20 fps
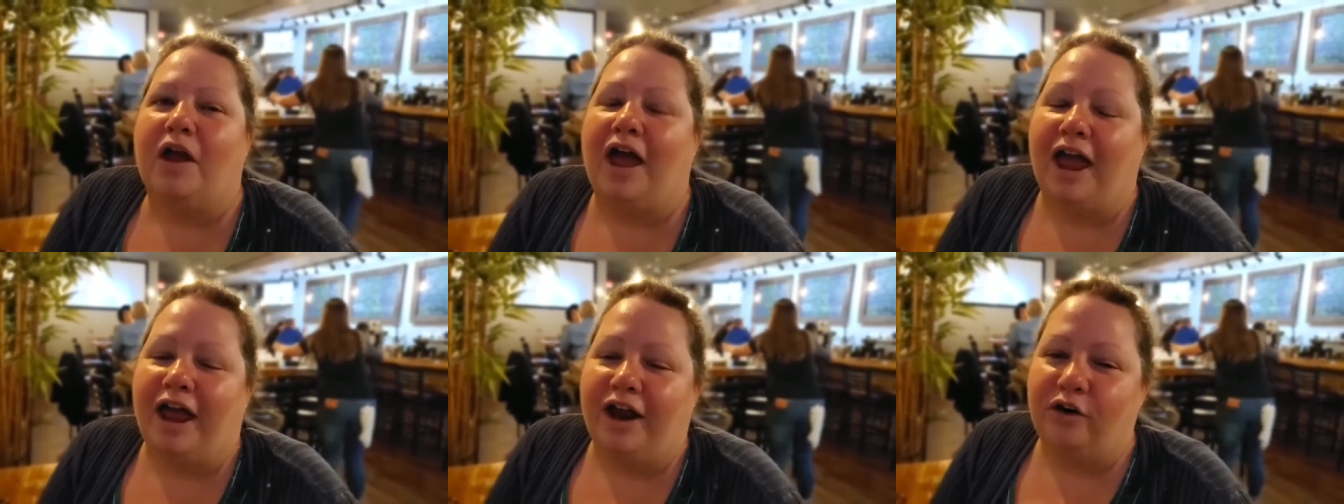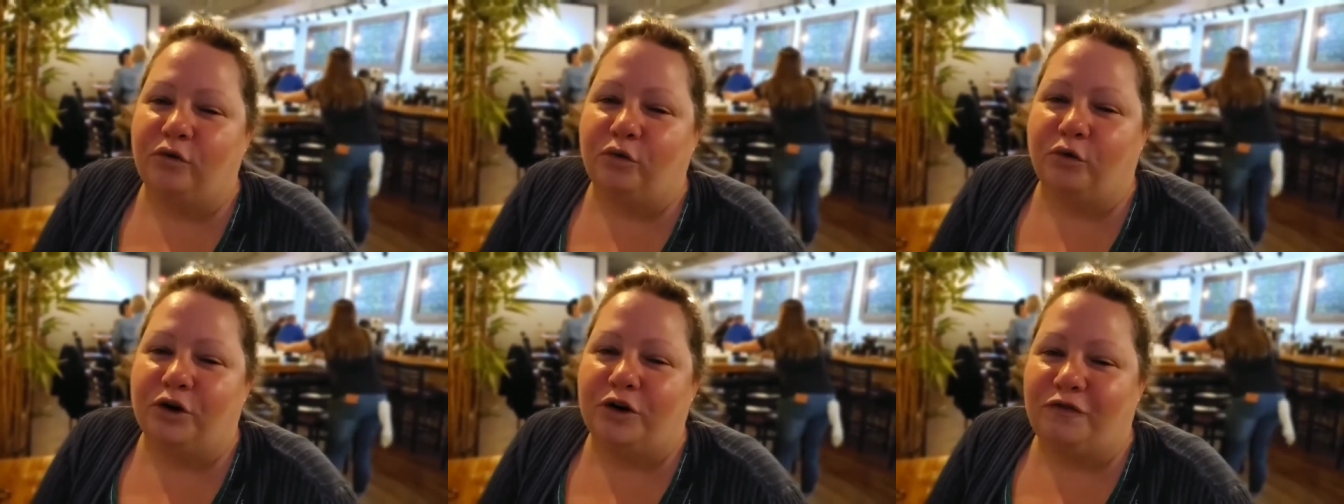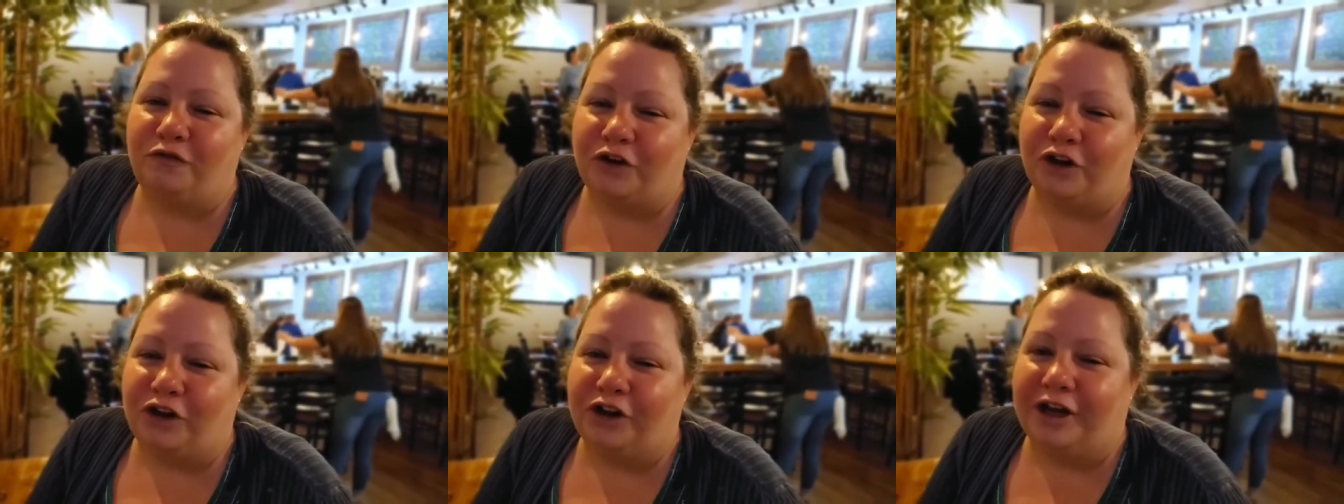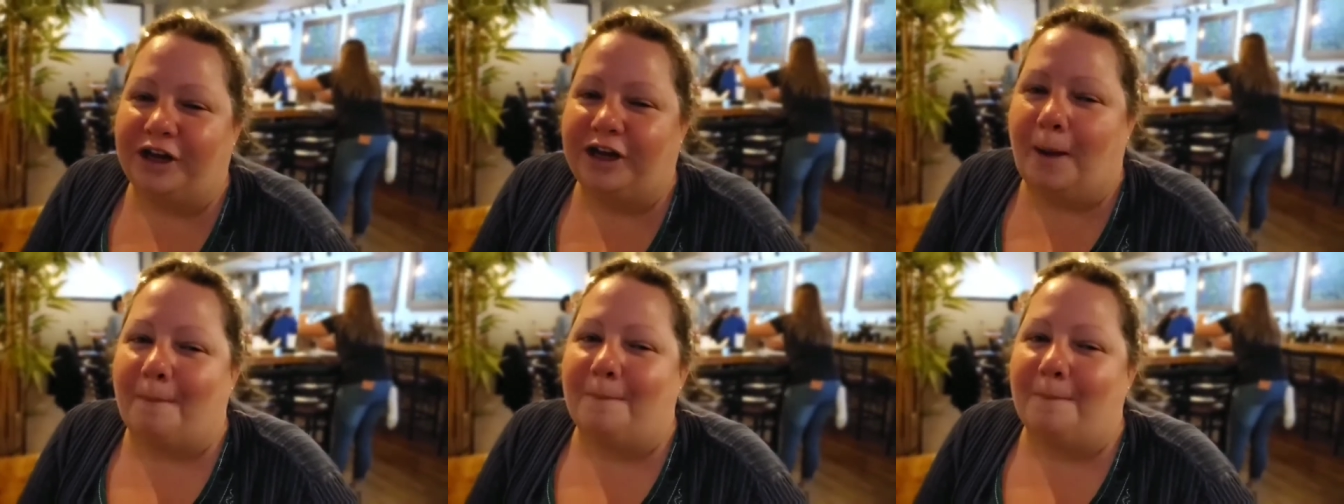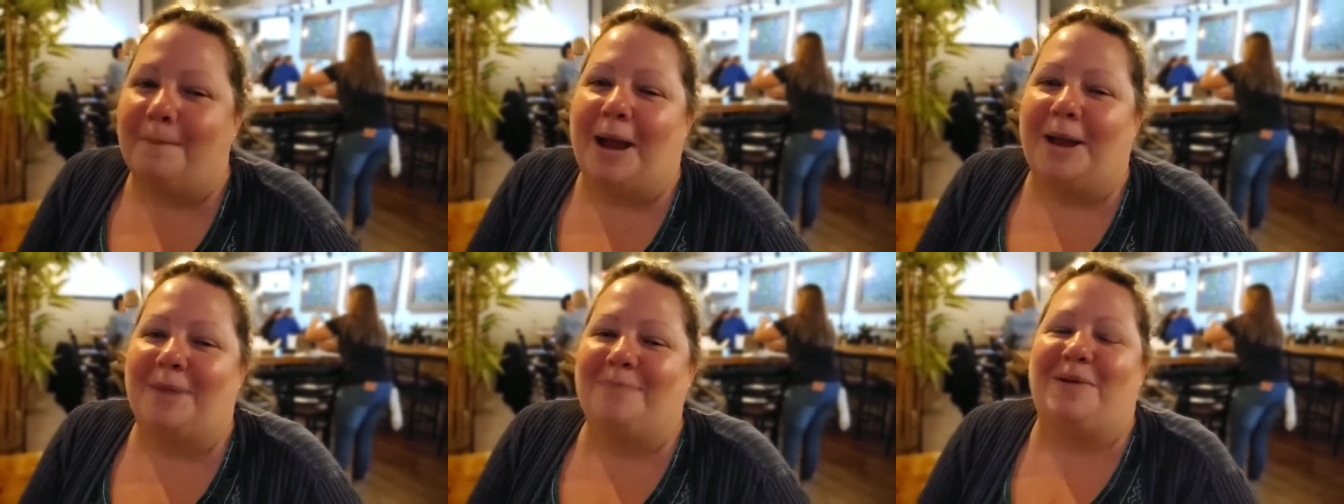And refilling
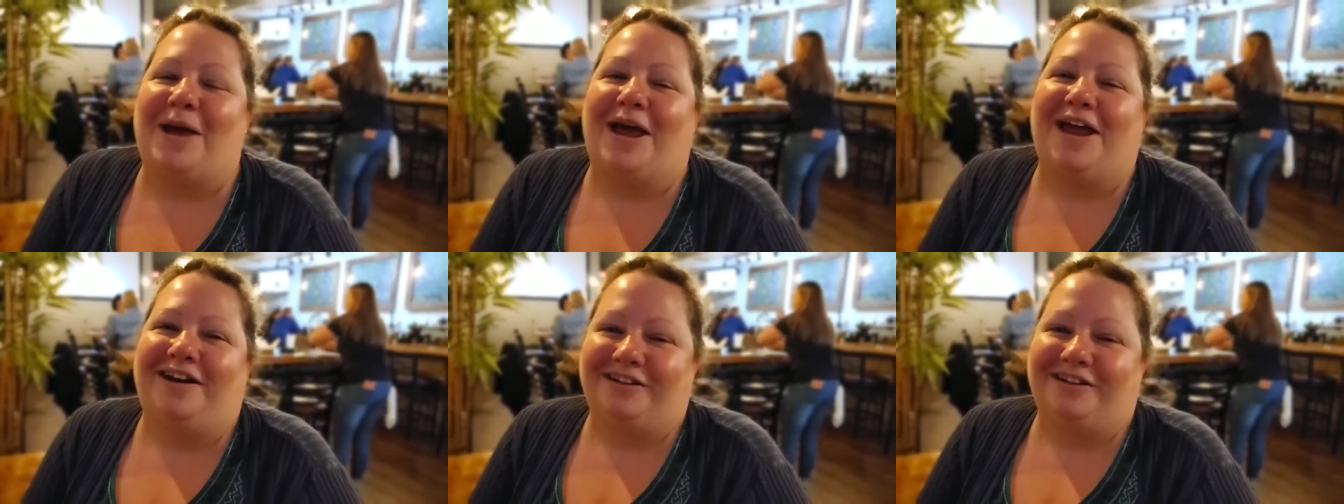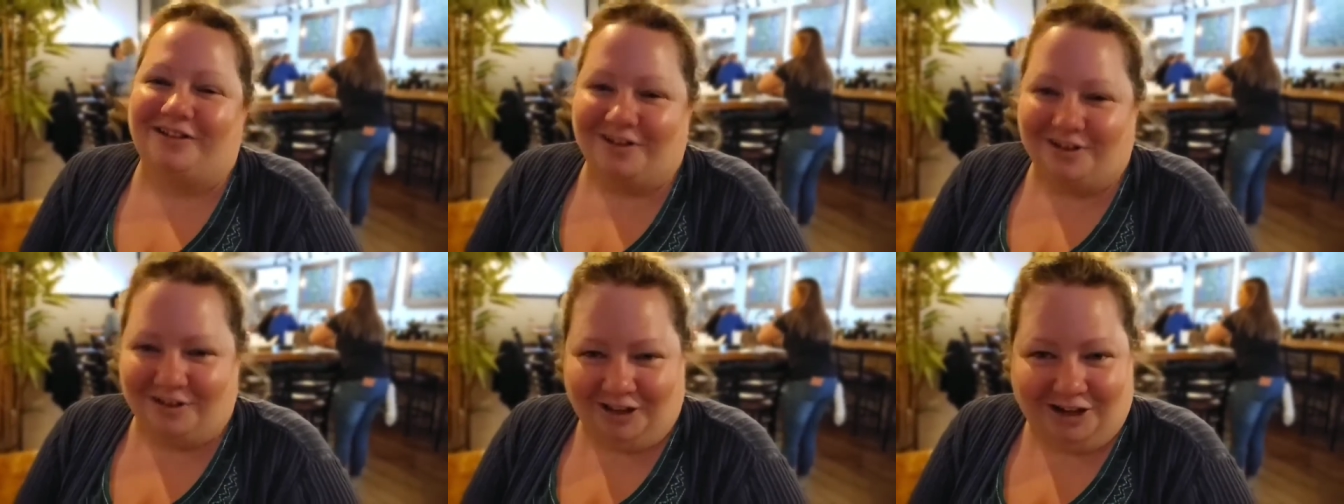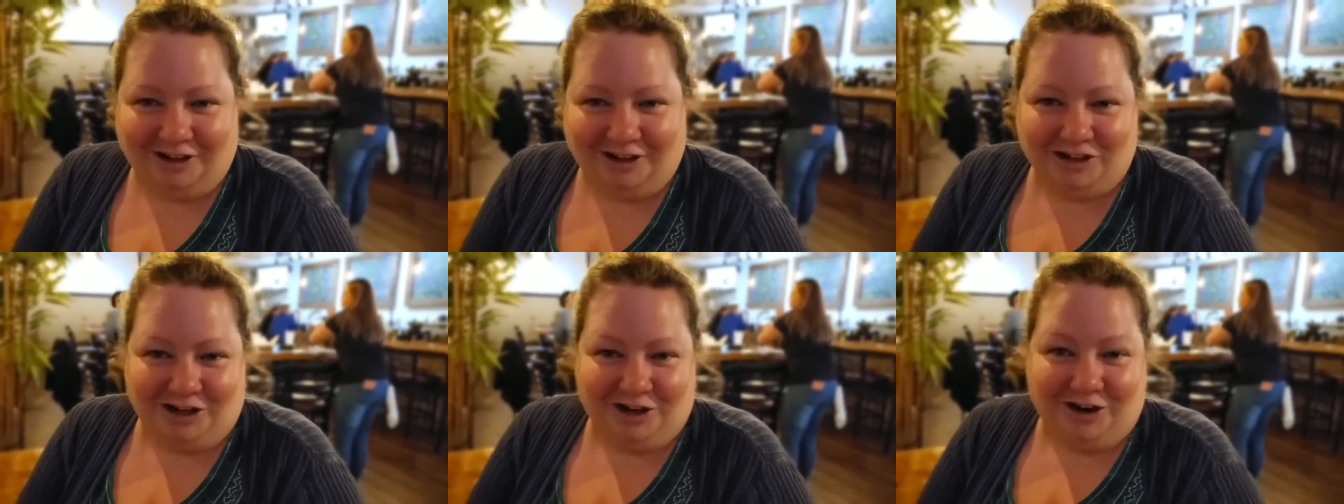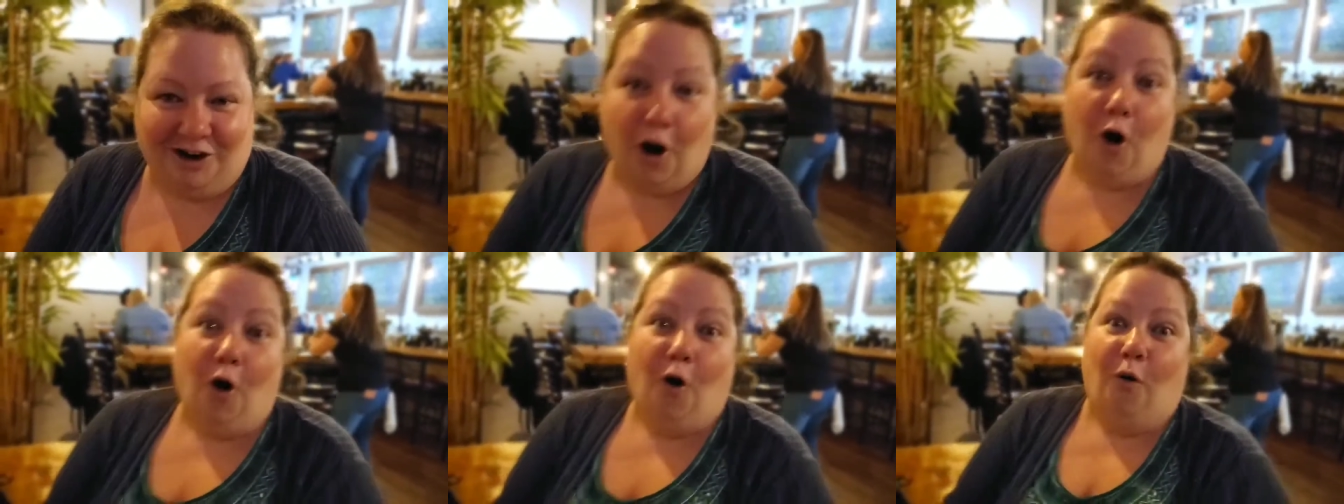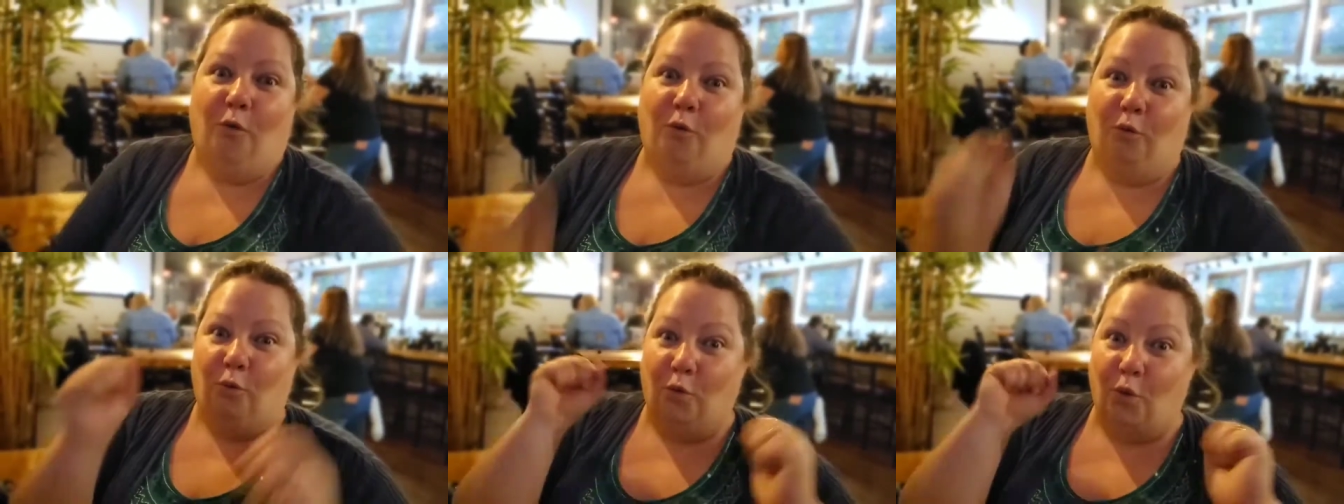my pen collection.
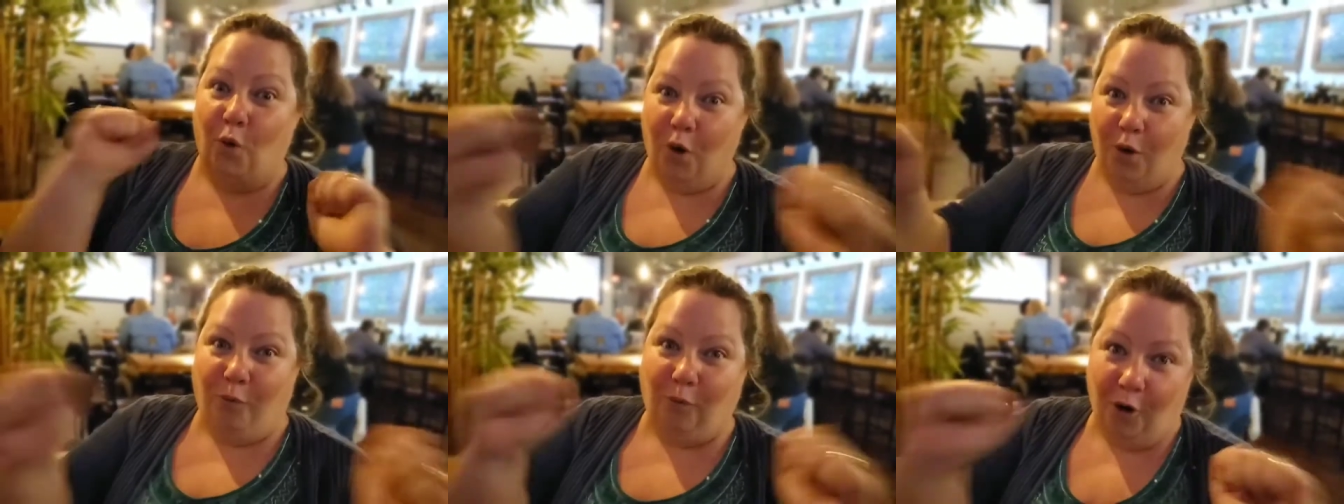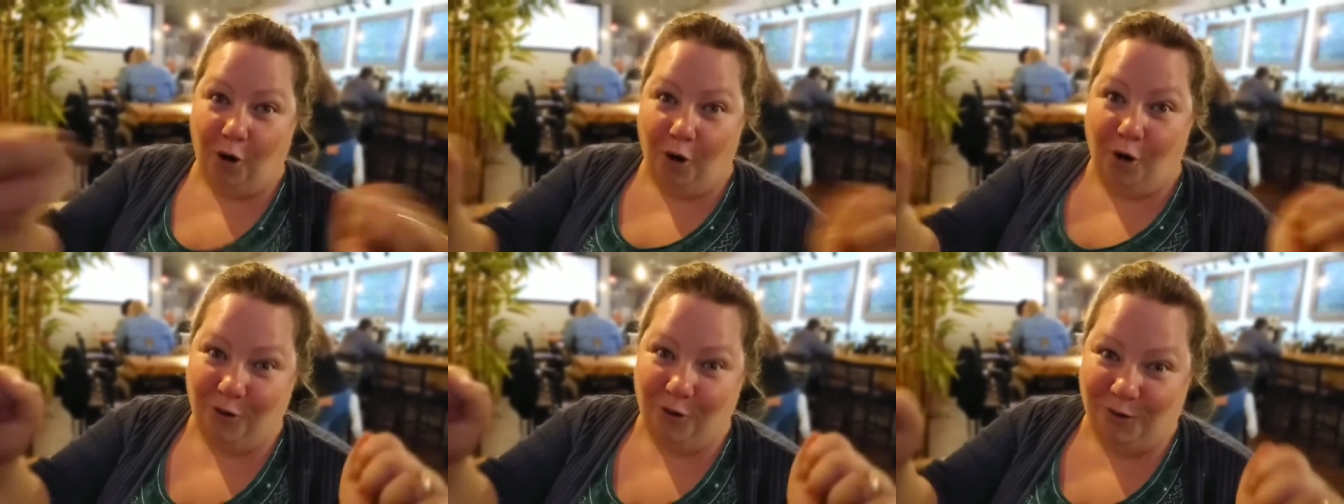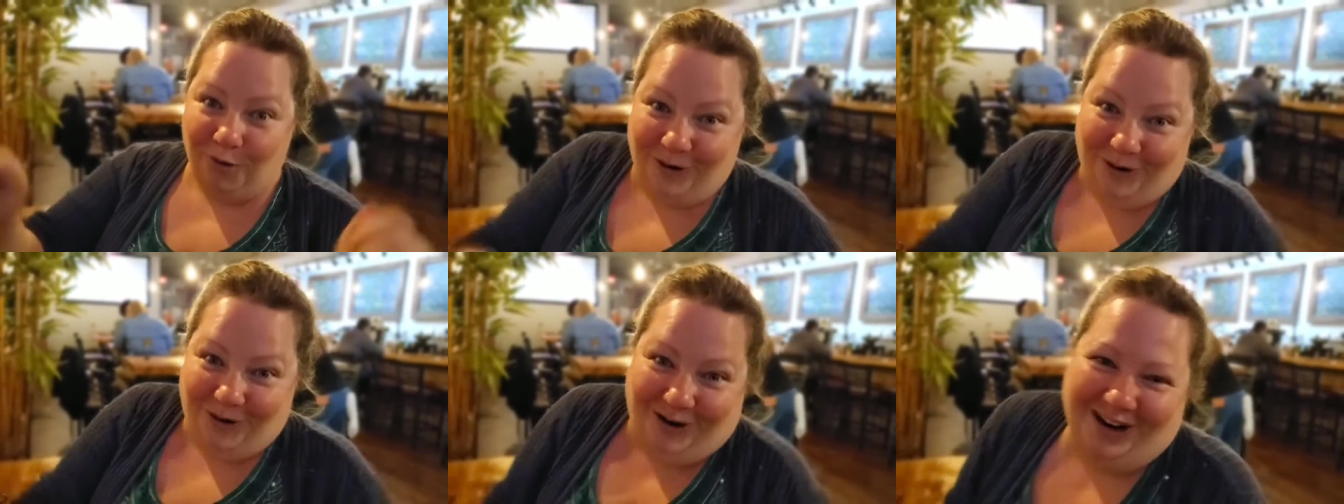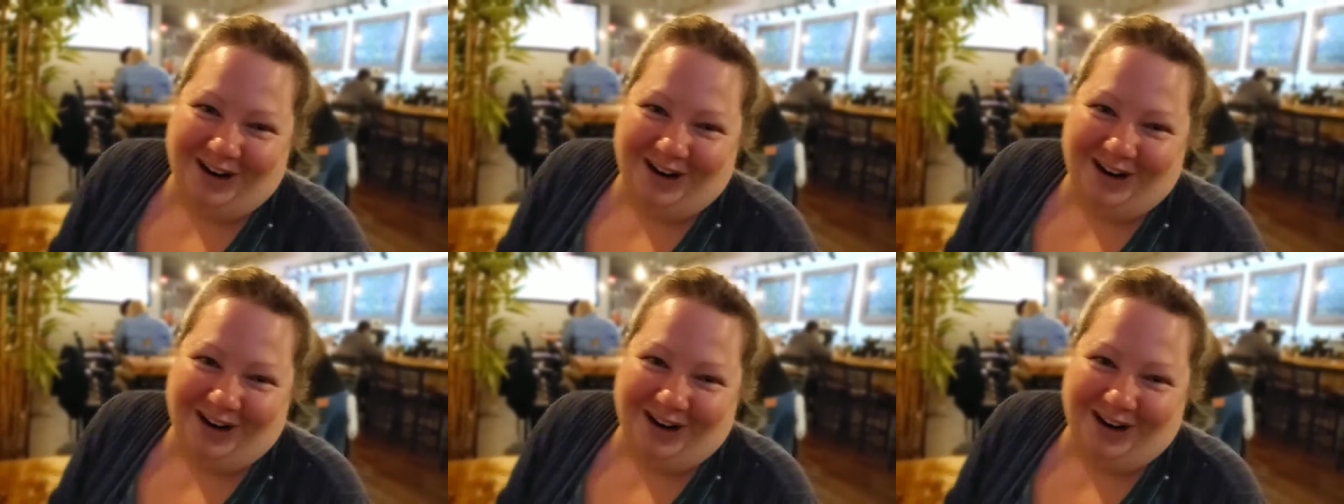Woo woo!